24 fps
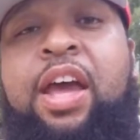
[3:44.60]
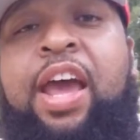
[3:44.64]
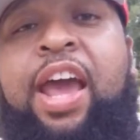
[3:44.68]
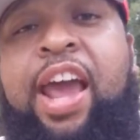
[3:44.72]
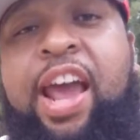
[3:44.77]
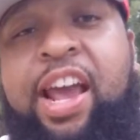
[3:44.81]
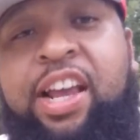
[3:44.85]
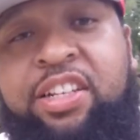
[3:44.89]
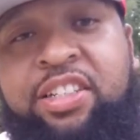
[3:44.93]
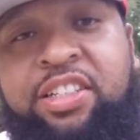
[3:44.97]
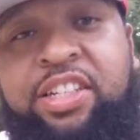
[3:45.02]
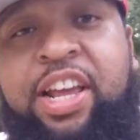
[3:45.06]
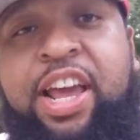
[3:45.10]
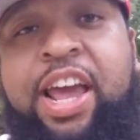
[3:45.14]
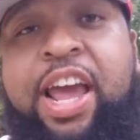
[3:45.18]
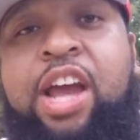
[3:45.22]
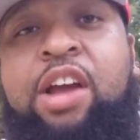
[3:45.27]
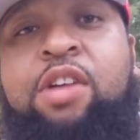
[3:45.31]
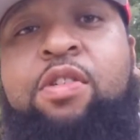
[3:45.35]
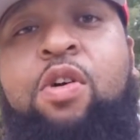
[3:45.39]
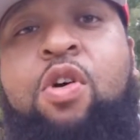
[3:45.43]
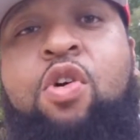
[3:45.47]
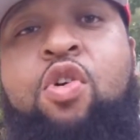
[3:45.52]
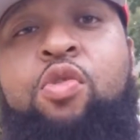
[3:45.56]

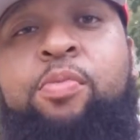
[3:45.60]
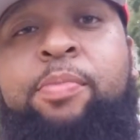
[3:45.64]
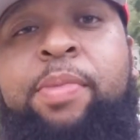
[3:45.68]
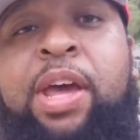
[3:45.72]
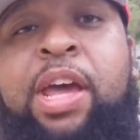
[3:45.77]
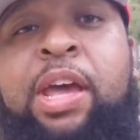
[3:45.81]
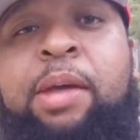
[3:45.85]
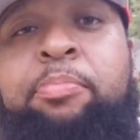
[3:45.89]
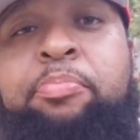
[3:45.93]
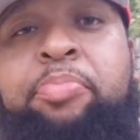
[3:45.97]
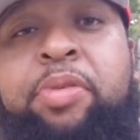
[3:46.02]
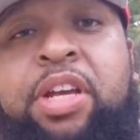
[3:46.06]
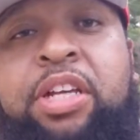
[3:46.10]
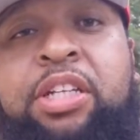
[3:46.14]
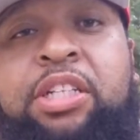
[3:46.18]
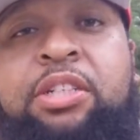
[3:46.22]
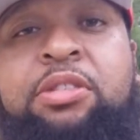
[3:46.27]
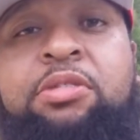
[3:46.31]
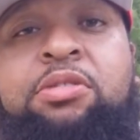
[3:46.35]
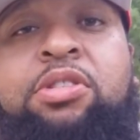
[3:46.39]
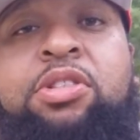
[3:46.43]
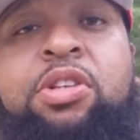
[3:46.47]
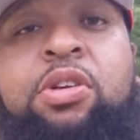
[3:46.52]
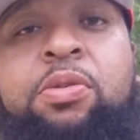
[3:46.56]
Hashtag grown man
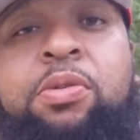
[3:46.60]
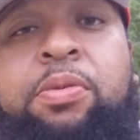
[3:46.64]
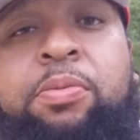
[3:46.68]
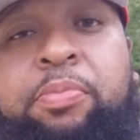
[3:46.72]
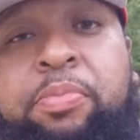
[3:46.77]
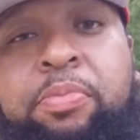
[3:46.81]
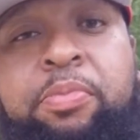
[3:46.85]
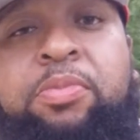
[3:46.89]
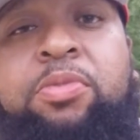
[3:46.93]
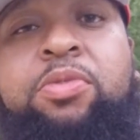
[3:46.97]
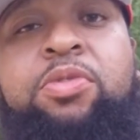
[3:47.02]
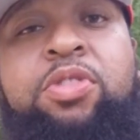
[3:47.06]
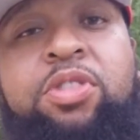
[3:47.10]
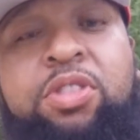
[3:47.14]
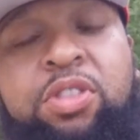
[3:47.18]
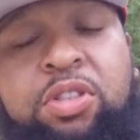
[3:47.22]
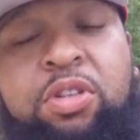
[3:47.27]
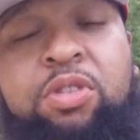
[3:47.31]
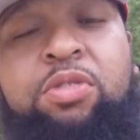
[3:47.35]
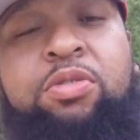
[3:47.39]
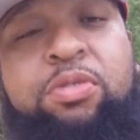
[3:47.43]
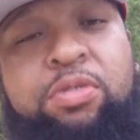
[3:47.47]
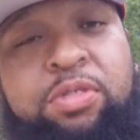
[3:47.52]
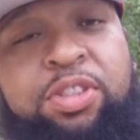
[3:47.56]
business. So
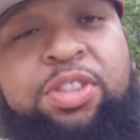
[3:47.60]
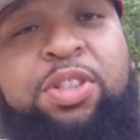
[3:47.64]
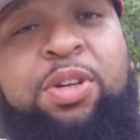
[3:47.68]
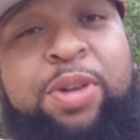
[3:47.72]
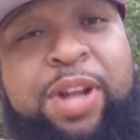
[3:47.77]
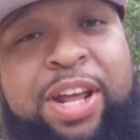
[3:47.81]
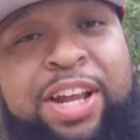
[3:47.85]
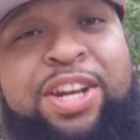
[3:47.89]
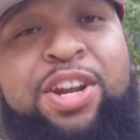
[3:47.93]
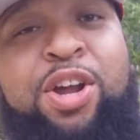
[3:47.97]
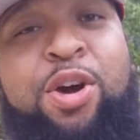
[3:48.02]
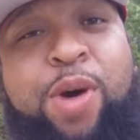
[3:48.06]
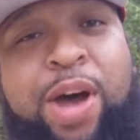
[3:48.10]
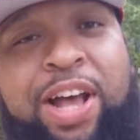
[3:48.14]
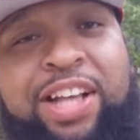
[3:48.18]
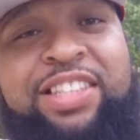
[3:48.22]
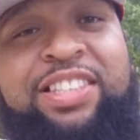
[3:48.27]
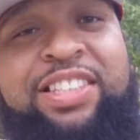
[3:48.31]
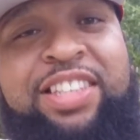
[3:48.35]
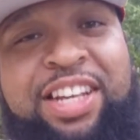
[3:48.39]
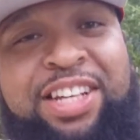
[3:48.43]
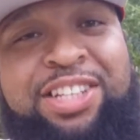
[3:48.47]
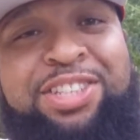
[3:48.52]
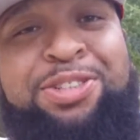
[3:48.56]
they know I
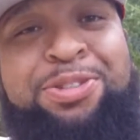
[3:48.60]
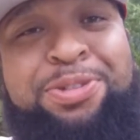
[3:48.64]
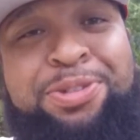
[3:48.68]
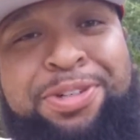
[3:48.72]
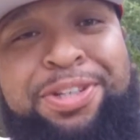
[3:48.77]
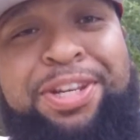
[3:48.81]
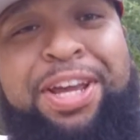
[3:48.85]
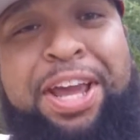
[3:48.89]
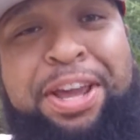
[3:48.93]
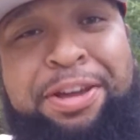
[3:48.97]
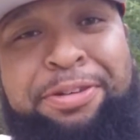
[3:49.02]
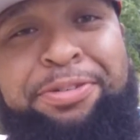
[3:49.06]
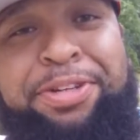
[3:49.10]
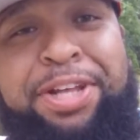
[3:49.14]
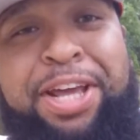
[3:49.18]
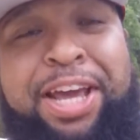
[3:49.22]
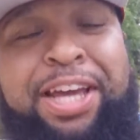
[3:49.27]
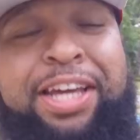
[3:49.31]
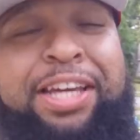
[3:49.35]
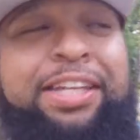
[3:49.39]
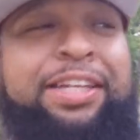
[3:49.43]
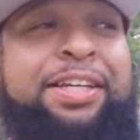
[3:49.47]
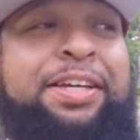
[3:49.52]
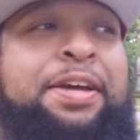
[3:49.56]
sent you. Can you
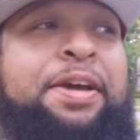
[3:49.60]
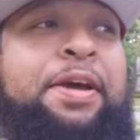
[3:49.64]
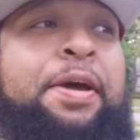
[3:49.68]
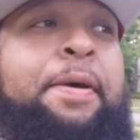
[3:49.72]
dig it?